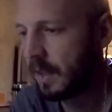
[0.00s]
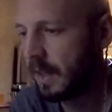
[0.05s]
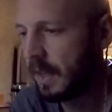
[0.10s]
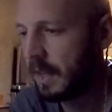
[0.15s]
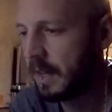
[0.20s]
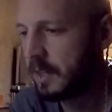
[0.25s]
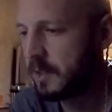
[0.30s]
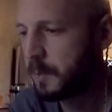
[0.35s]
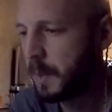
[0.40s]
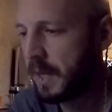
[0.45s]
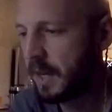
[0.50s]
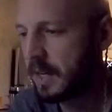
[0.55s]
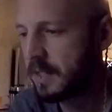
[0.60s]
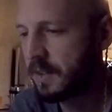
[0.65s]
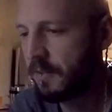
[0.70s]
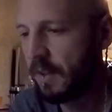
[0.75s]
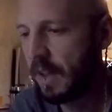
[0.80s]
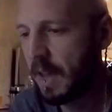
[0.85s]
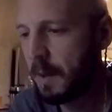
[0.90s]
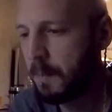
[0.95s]
It is because
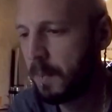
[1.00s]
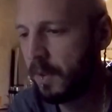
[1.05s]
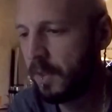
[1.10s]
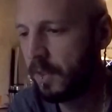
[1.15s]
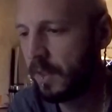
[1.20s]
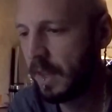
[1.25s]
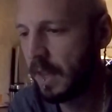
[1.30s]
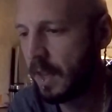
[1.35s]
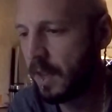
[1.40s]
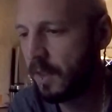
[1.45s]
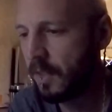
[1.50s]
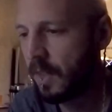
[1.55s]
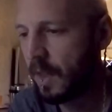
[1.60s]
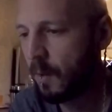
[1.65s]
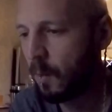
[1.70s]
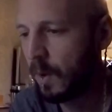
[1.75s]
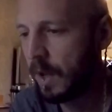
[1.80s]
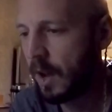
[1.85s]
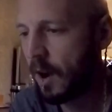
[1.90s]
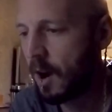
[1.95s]
of empathy
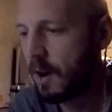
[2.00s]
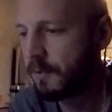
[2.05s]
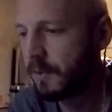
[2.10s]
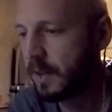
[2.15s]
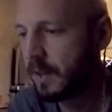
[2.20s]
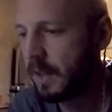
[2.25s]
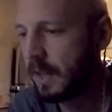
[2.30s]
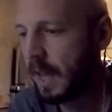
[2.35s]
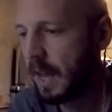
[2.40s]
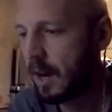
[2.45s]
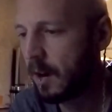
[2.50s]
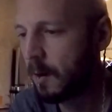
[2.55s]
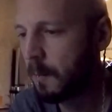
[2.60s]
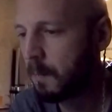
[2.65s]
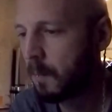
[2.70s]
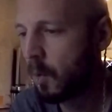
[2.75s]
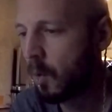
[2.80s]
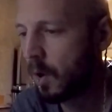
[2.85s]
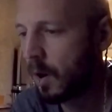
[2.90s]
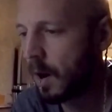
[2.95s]
that we often care
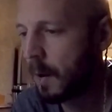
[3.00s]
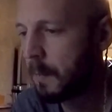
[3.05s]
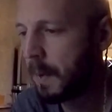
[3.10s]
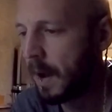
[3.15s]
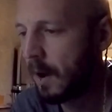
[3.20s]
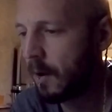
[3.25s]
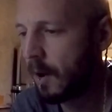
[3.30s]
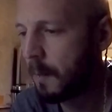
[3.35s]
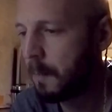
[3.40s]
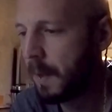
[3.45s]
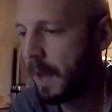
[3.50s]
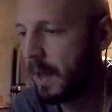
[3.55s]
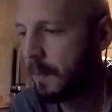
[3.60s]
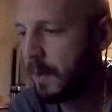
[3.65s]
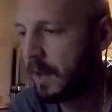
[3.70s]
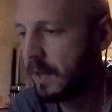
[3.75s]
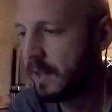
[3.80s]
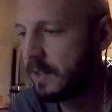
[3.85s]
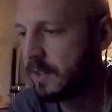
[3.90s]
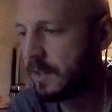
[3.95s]
more about a
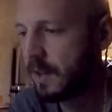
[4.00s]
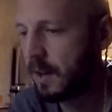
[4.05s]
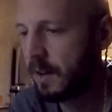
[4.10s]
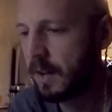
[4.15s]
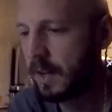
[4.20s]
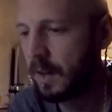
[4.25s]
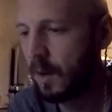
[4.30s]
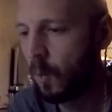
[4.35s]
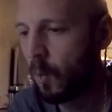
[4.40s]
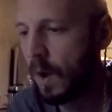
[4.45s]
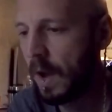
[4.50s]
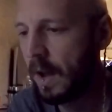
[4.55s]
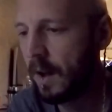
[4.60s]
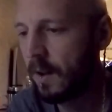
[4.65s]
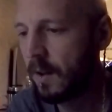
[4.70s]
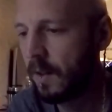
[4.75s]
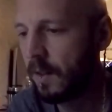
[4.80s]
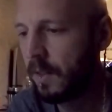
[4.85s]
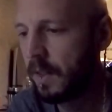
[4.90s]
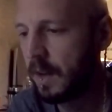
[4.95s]
baby stuck in a
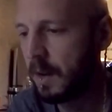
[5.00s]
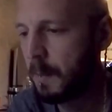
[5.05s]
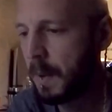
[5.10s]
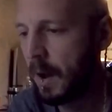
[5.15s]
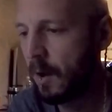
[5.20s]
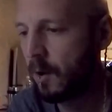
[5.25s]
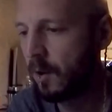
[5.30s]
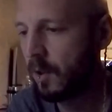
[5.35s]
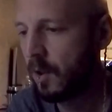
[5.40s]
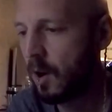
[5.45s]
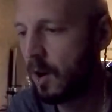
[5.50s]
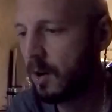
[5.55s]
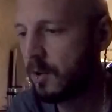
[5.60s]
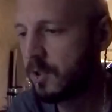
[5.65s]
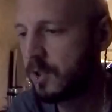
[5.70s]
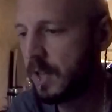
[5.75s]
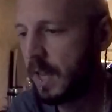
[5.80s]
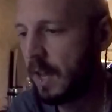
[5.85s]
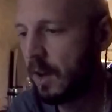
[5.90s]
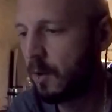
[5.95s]
well than about a
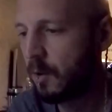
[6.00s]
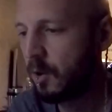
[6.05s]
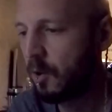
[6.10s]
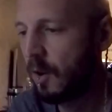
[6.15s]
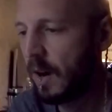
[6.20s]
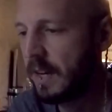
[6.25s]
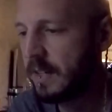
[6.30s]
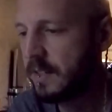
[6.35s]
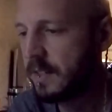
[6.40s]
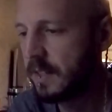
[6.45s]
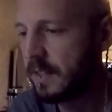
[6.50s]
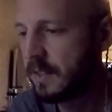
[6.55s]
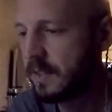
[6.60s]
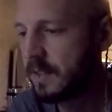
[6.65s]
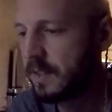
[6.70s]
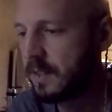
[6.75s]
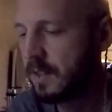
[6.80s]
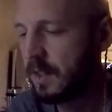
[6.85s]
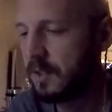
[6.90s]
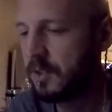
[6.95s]
large-scale
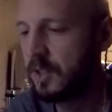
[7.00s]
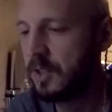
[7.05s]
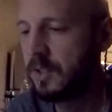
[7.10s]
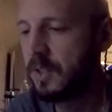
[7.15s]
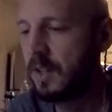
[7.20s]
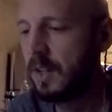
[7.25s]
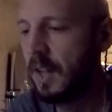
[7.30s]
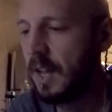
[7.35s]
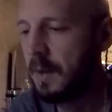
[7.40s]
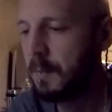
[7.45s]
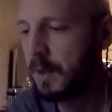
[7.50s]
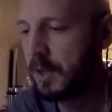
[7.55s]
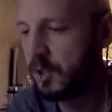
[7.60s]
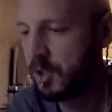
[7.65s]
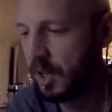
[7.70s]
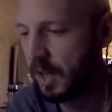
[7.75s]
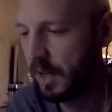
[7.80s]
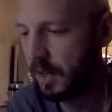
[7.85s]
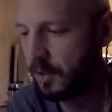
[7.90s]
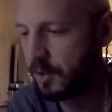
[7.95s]
crisis such as climate
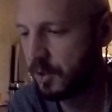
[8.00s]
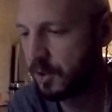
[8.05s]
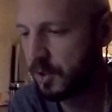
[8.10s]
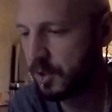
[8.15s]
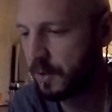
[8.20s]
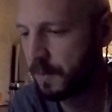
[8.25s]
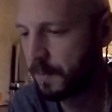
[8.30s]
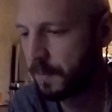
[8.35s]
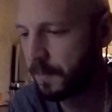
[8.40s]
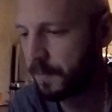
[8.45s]
change."